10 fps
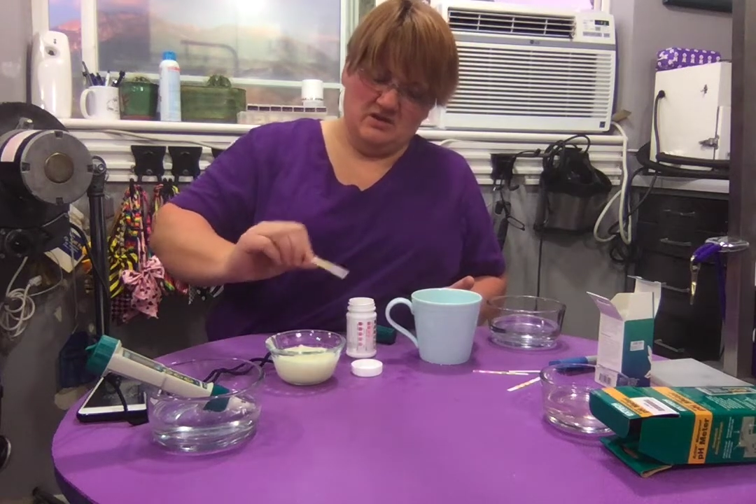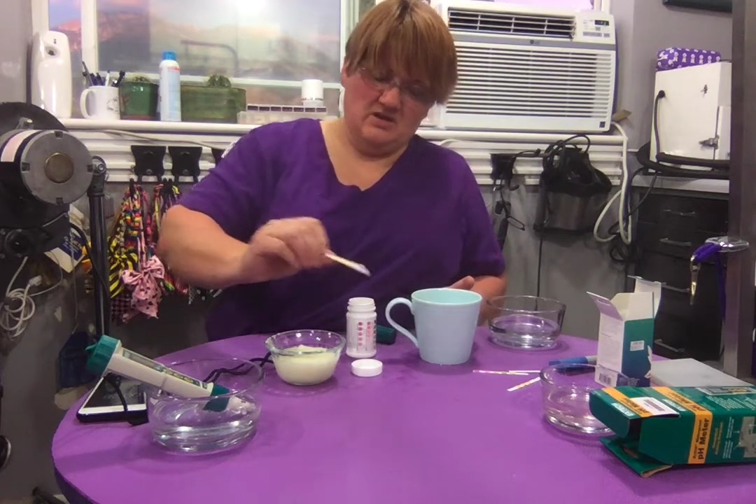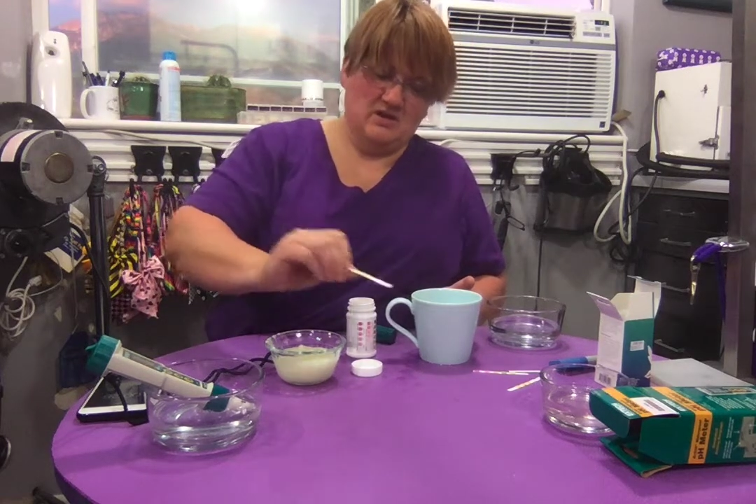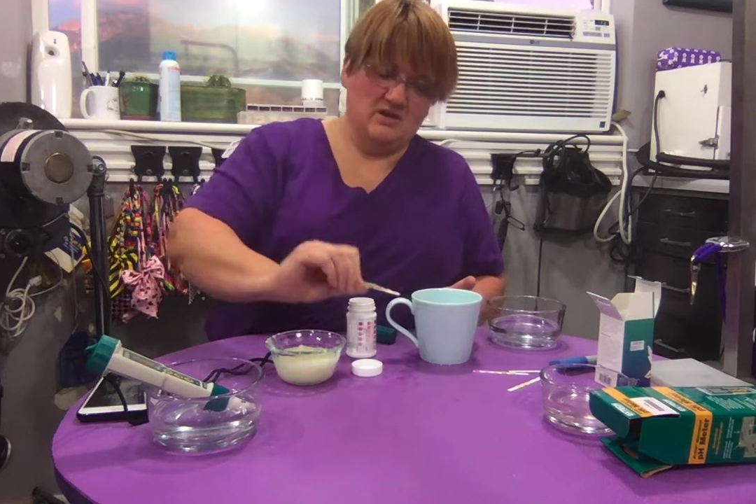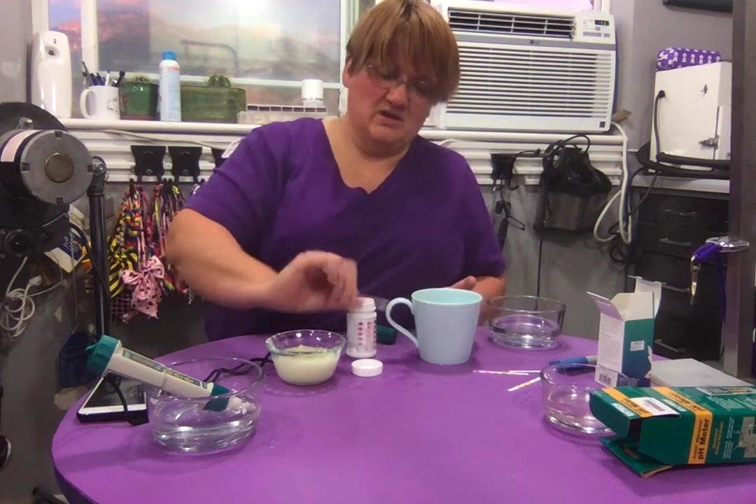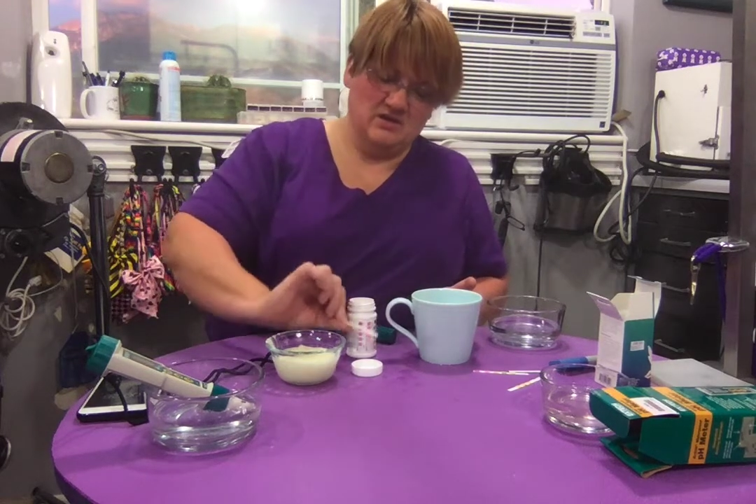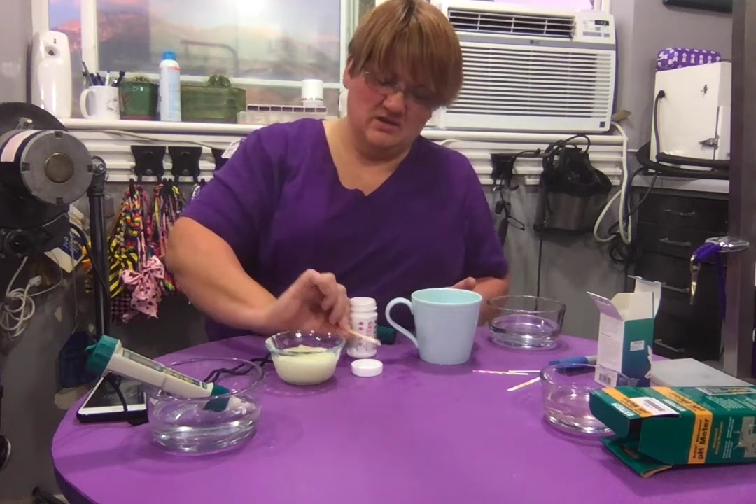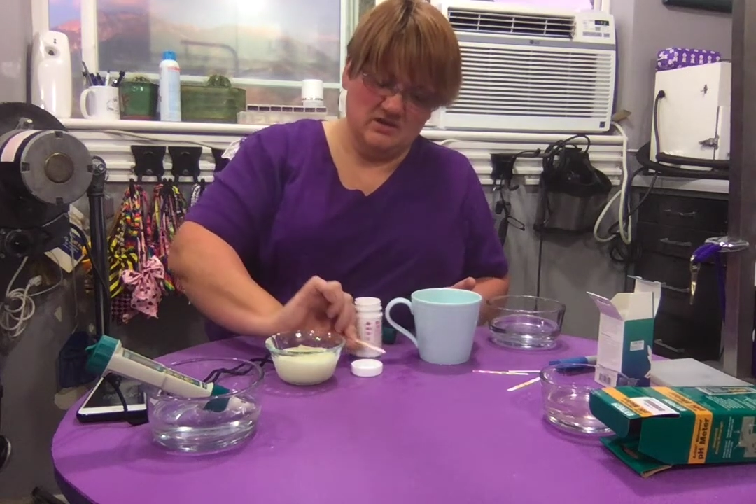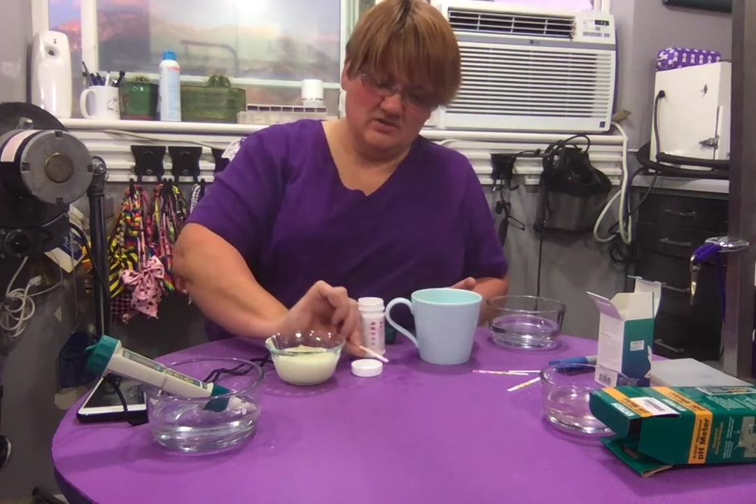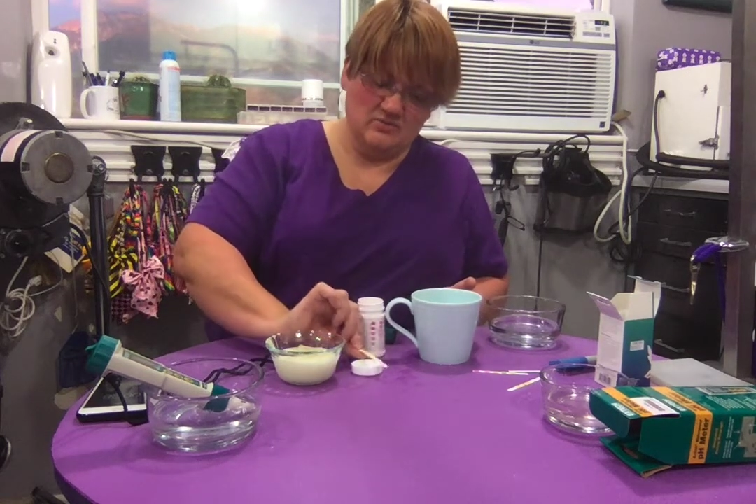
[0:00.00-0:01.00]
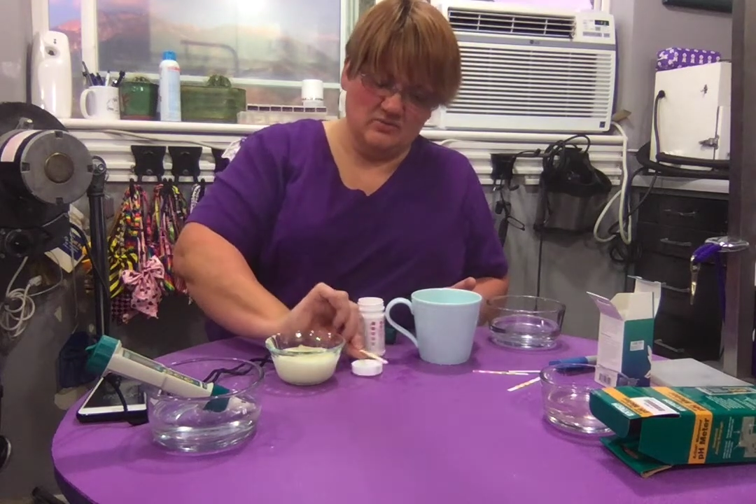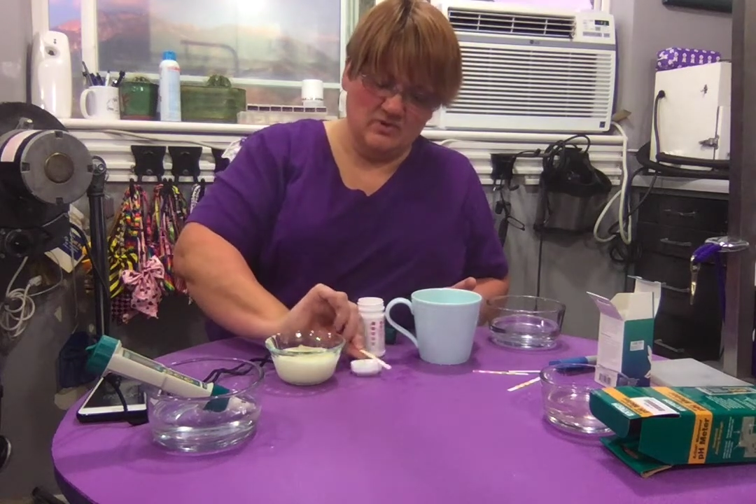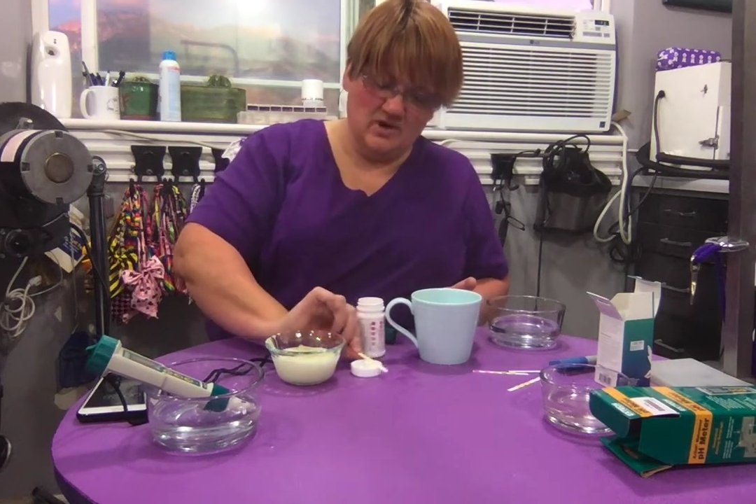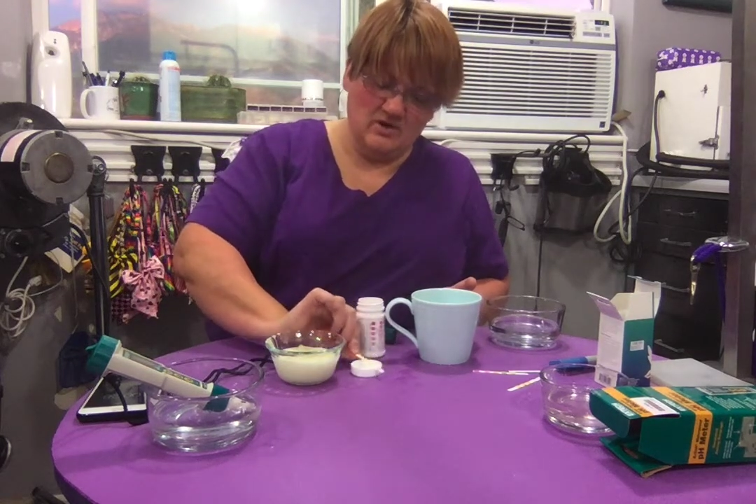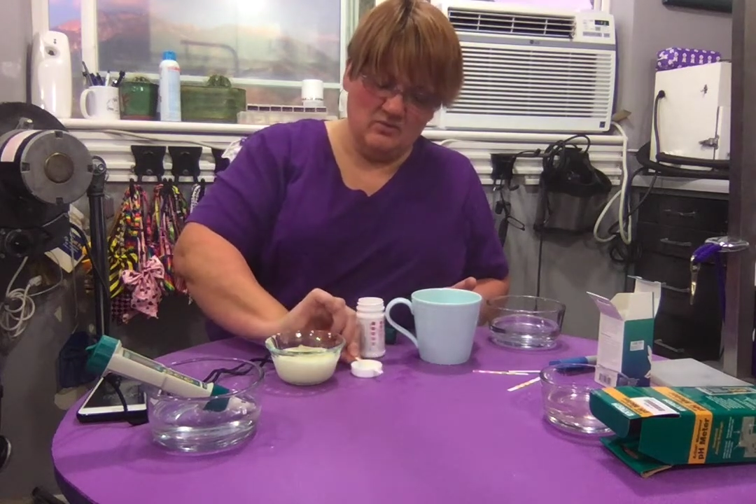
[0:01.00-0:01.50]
And it right